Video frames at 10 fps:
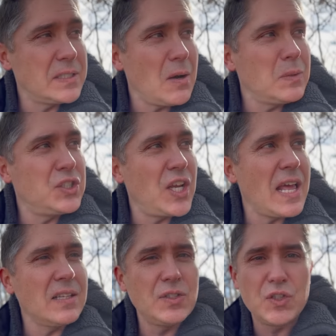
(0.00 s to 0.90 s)
I would
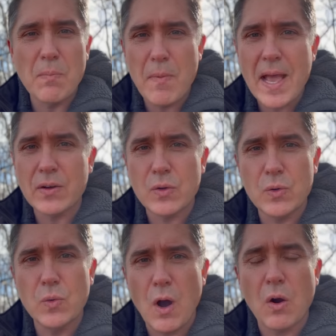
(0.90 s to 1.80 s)
challenge the men
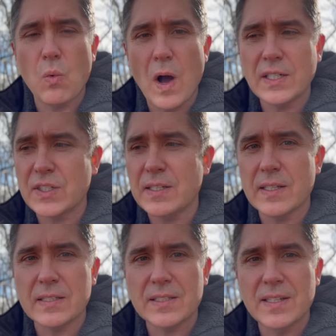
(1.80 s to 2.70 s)
who are watching
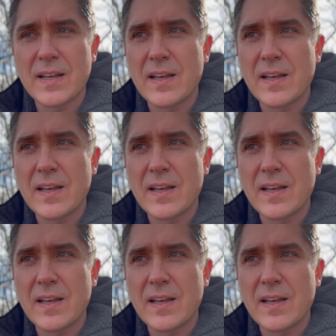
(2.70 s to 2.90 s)
this.